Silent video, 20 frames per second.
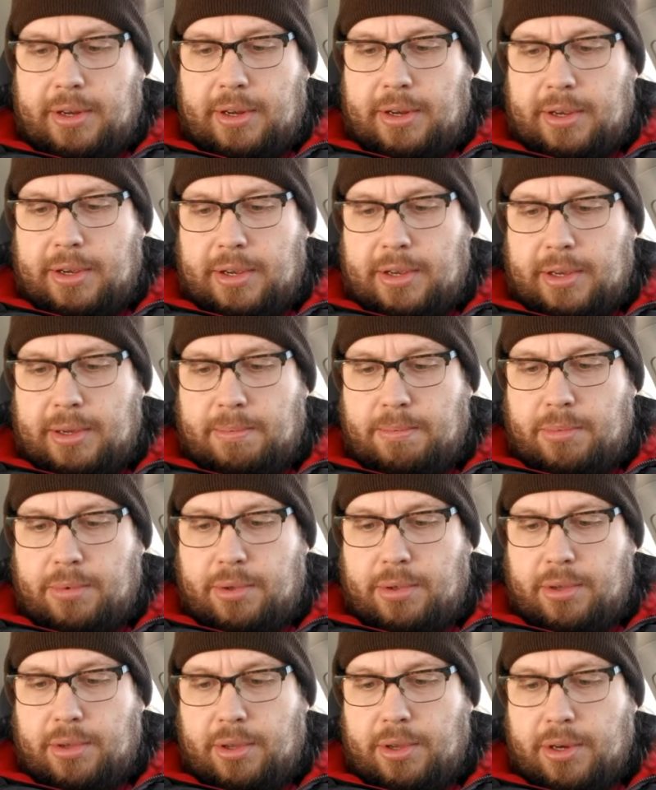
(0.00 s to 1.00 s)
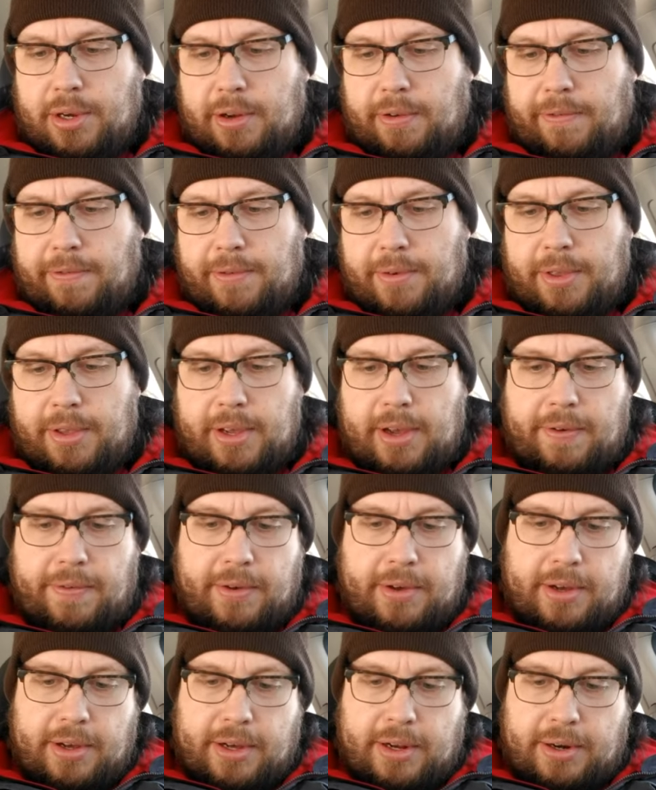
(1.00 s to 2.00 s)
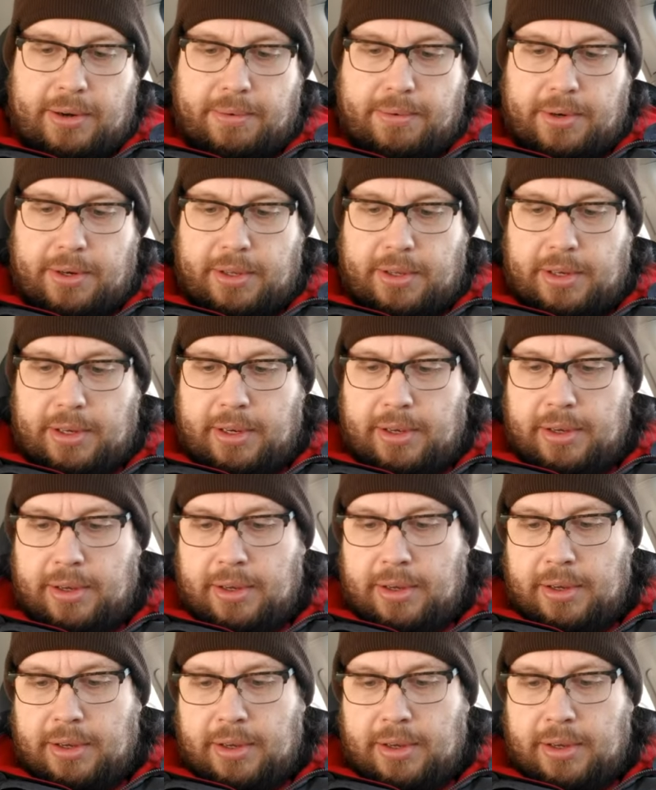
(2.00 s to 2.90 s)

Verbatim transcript: And um, looking for the avocado, really.